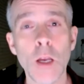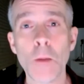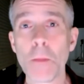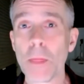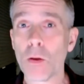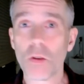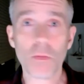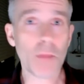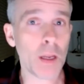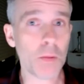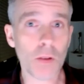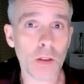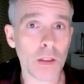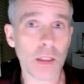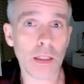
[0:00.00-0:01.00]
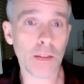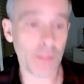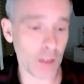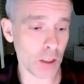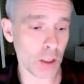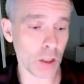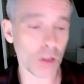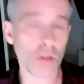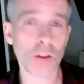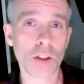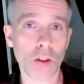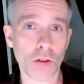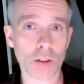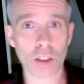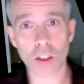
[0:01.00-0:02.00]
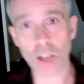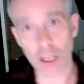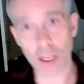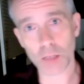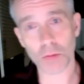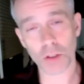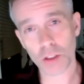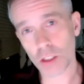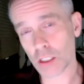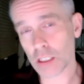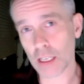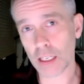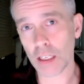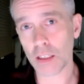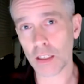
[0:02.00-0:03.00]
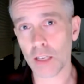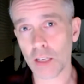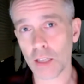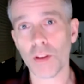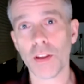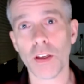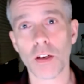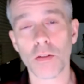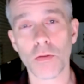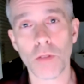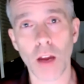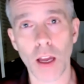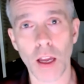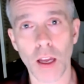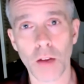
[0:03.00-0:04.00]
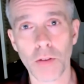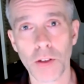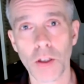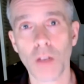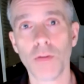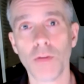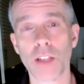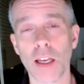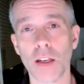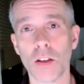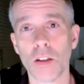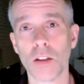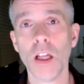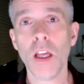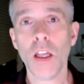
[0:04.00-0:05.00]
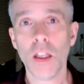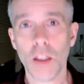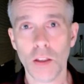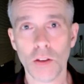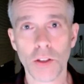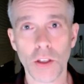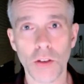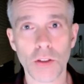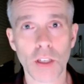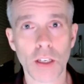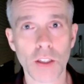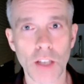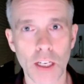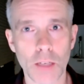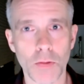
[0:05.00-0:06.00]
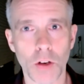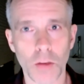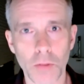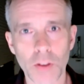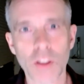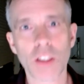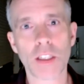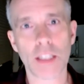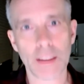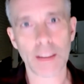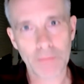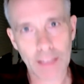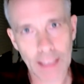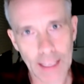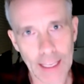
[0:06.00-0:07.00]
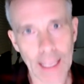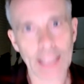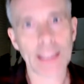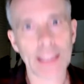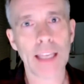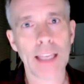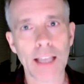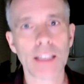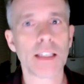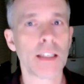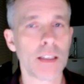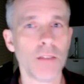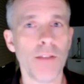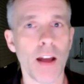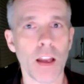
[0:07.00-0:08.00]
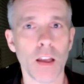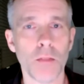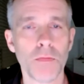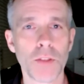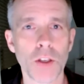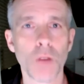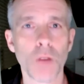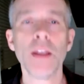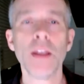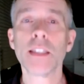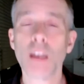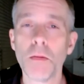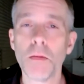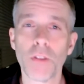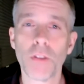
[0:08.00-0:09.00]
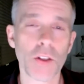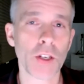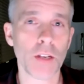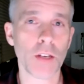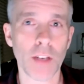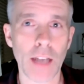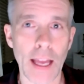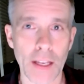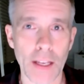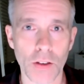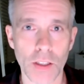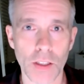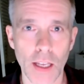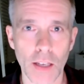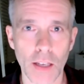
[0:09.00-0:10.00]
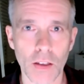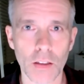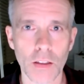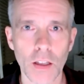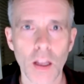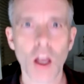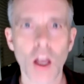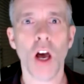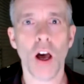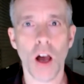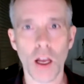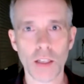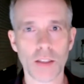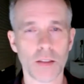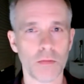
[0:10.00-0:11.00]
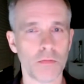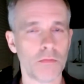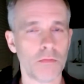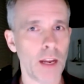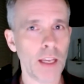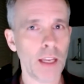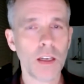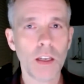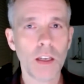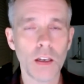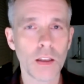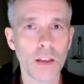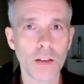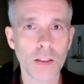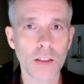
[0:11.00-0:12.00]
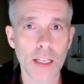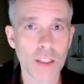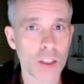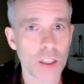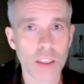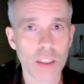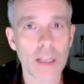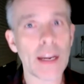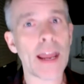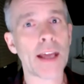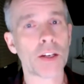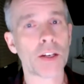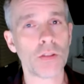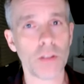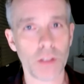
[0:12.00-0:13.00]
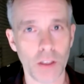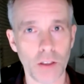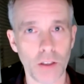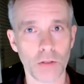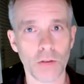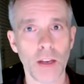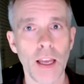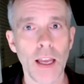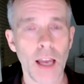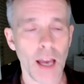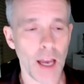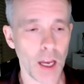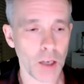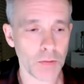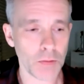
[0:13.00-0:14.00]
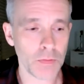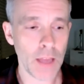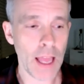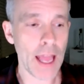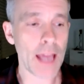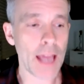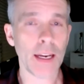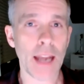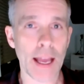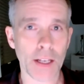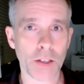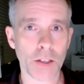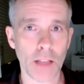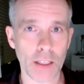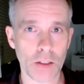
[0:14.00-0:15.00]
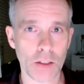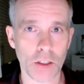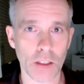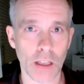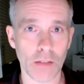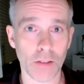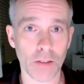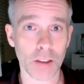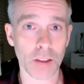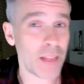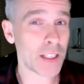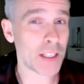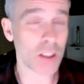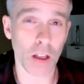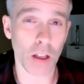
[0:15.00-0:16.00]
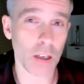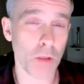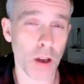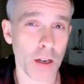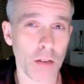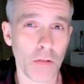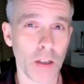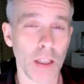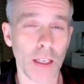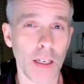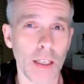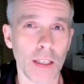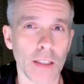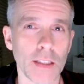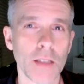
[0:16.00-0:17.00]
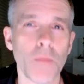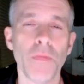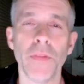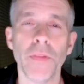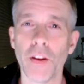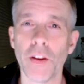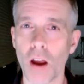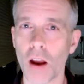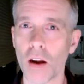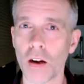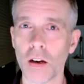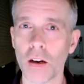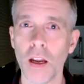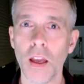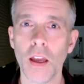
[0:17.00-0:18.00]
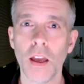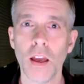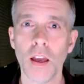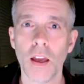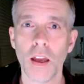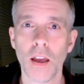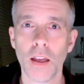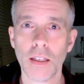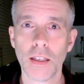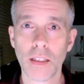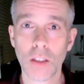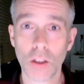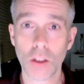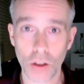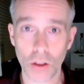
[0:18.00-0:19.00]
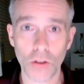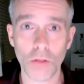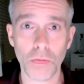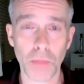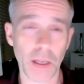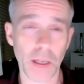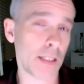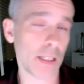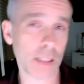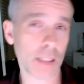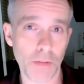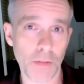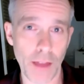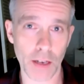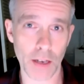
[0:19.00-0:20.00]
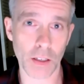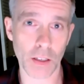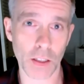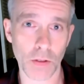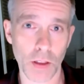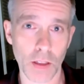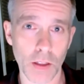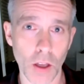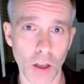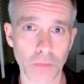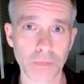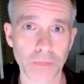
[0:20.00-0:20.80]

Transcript: Or maybe you'll even use those injectables, just like you did with your retrieval cycle. You'll use an injectable hormone just to get the eggs to develop. So some version of a natural cycle. Awesome, right? It's just natural you and natural estrogen levels. It's all your body really needs. There are two big disadvantages with it, though.